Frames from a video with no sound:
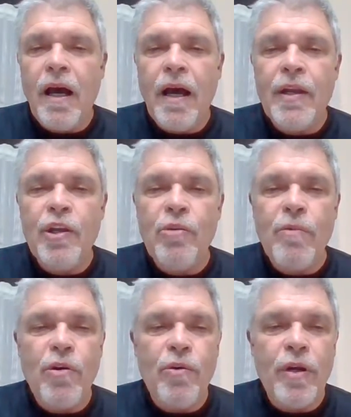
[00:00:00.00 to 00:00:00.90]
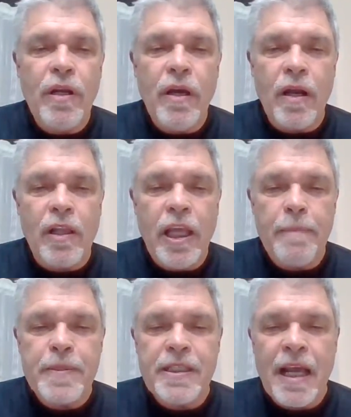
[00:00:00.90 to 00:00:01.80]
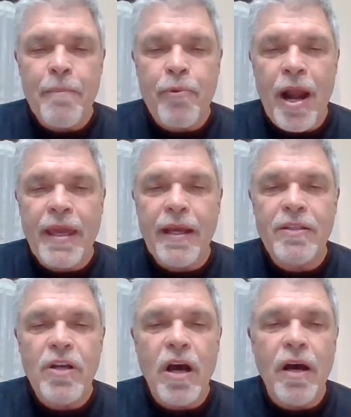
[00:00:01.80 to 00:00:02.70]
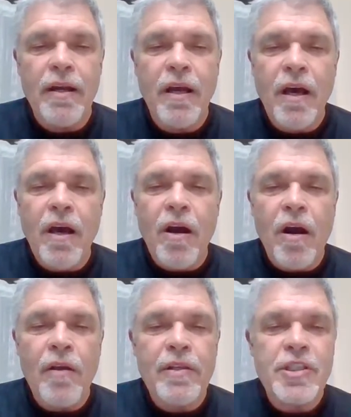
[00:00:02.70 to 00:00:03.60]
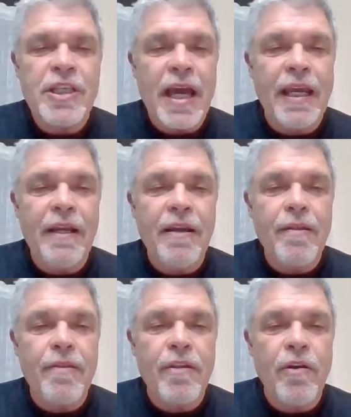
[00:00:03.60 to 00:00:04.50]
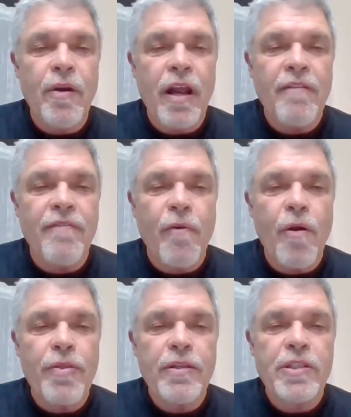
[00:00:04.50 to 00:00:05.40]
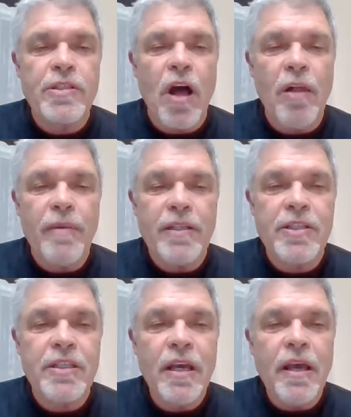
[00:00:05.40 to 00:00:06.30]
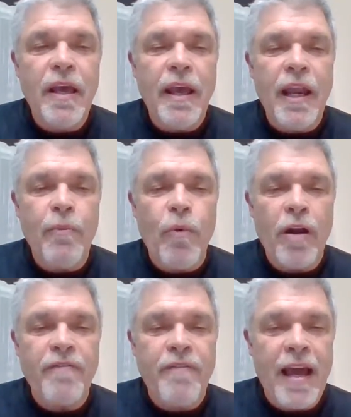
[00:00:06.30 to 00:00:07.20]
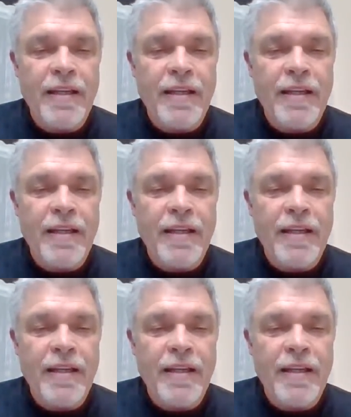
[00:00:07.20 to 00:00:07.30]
New Moon, Eclipse, and Breaking Dawn are the second, third, and fourth installments in what